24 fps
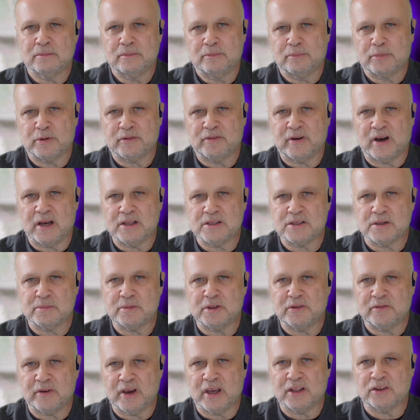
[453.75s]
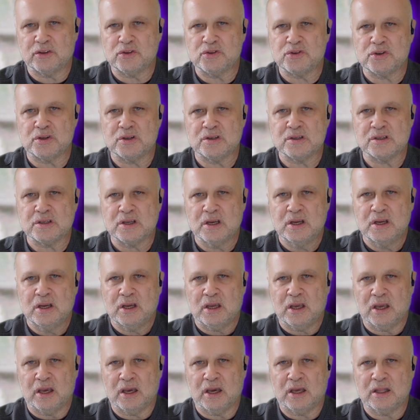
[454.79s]
provide some advantages,
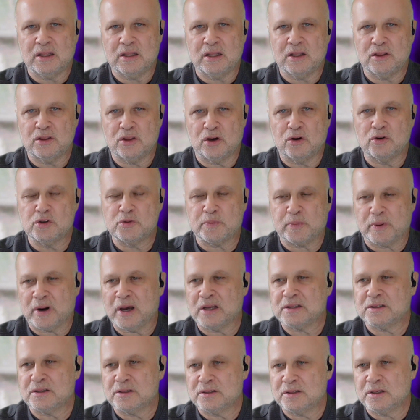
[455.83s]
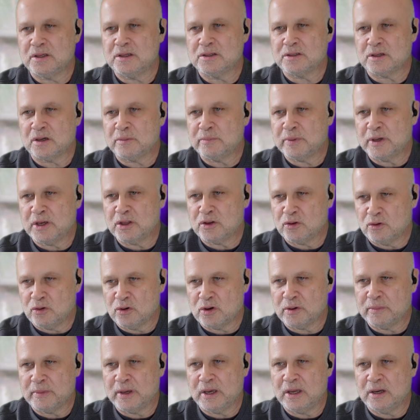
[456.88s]
and those processes are being
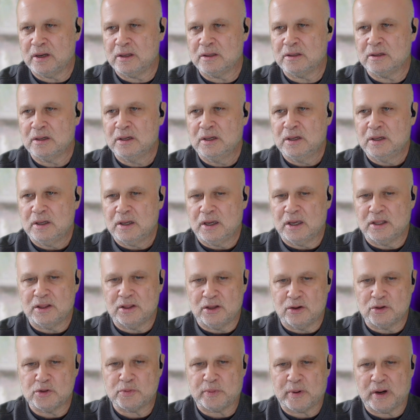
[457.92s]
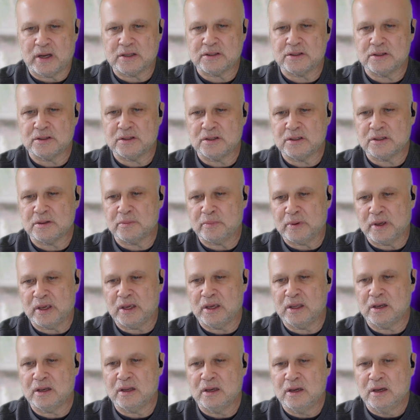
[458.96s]
automated, and those processes are
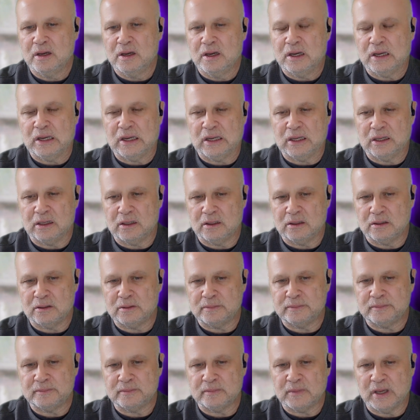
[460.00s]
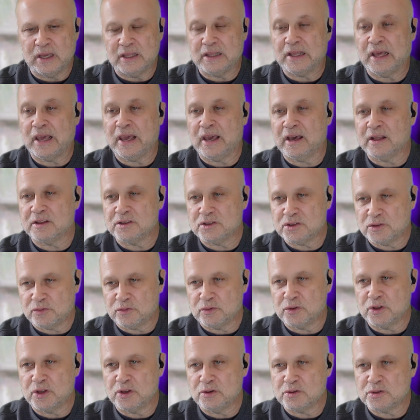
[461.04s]
being enhanced through
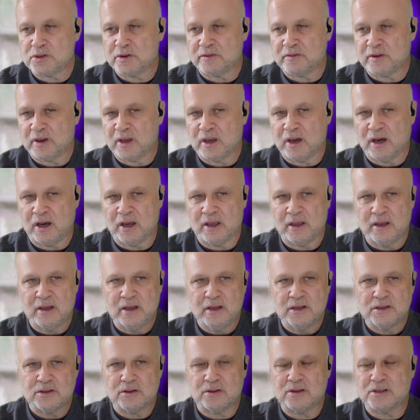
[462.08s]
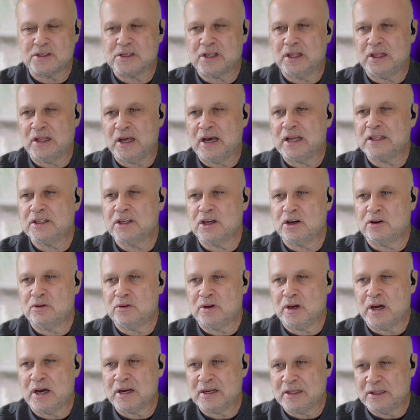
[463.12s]
the use of AI. So there's a lot going
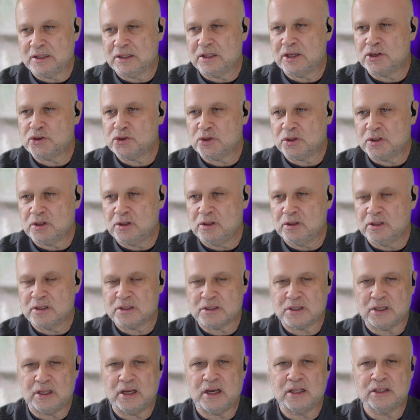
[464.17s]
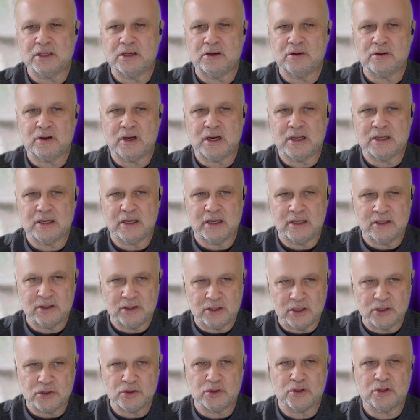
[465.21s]
on in digital. There's a lot going on in
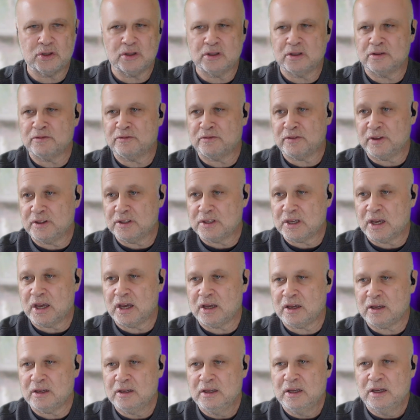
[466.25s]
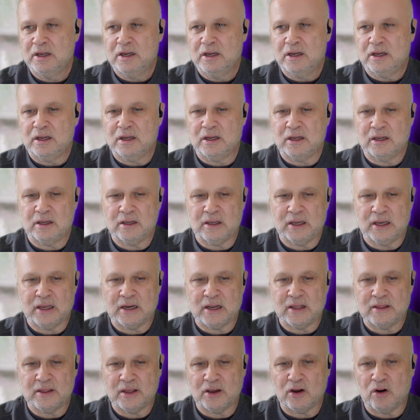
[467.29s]
digital and fintech. And
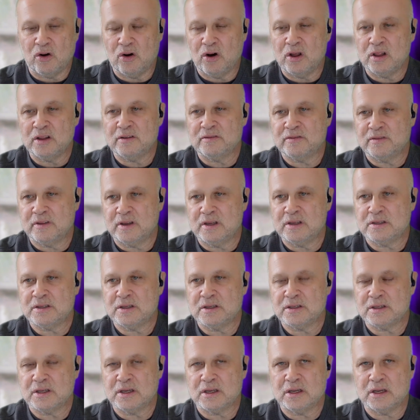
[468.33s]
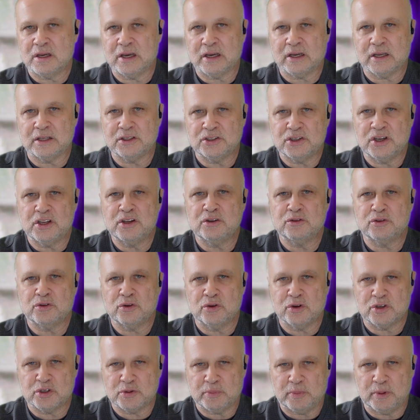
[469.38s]
I think all of this is going to continue to
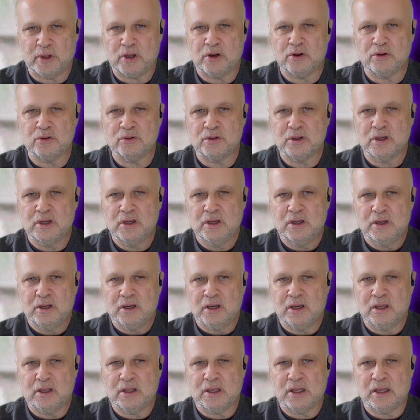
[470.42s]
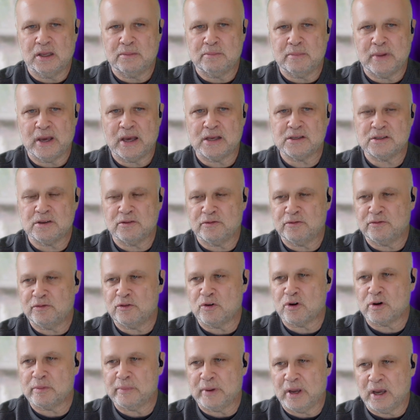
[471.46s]
explode in the massive
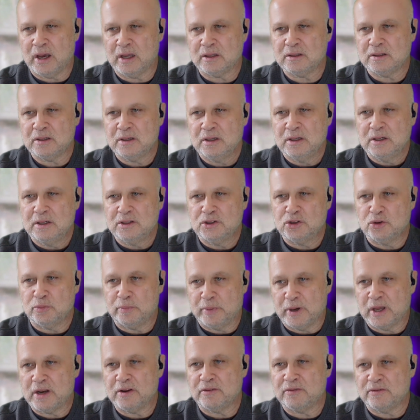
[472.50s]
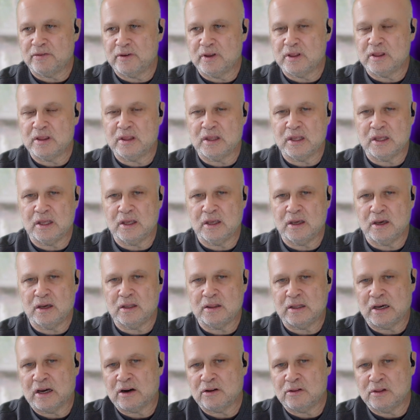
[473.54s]
format to benefit the
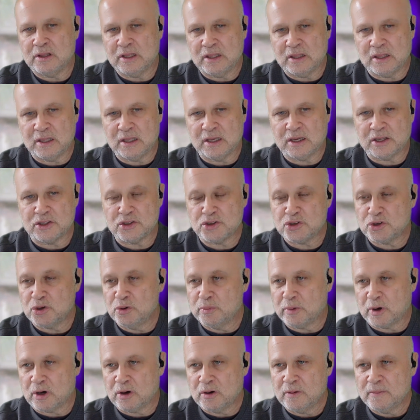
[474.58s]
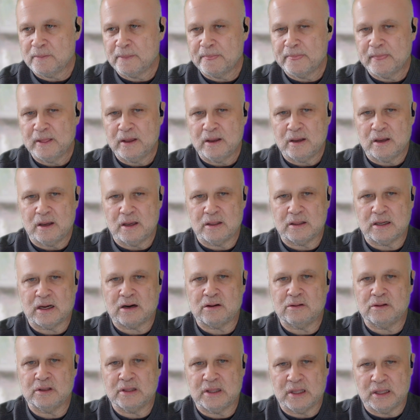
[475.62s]
not only the consumer and not
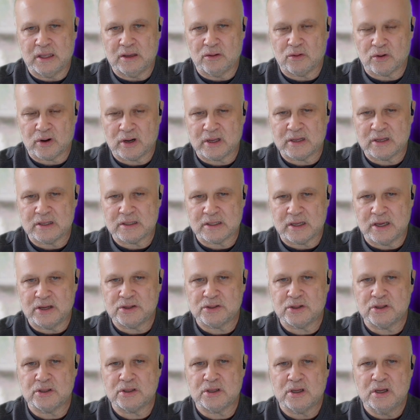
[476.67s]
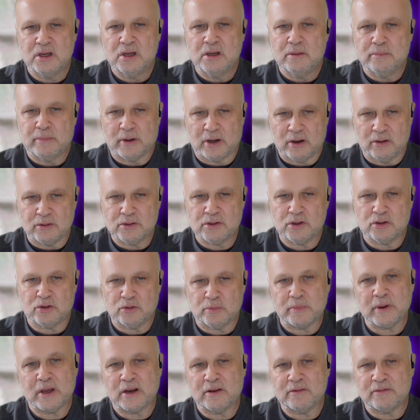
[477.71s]
only the organizations, but also to
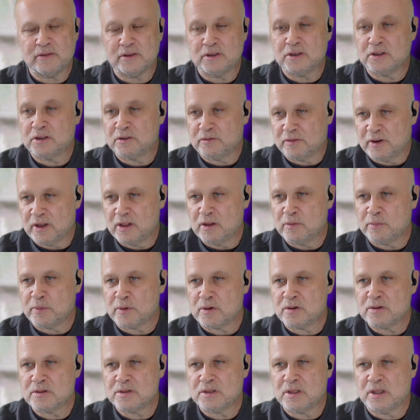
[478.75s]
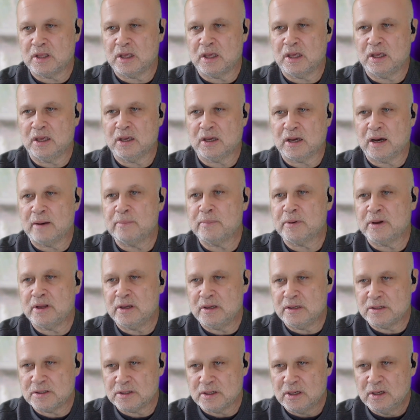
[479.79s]
benefit the developers, the
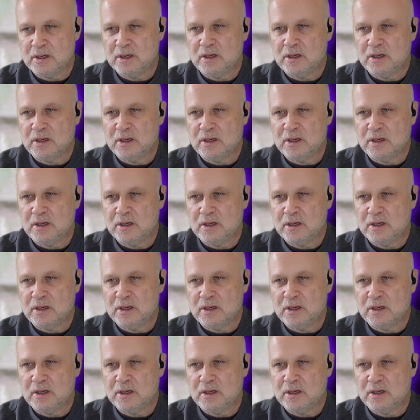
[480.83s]
companies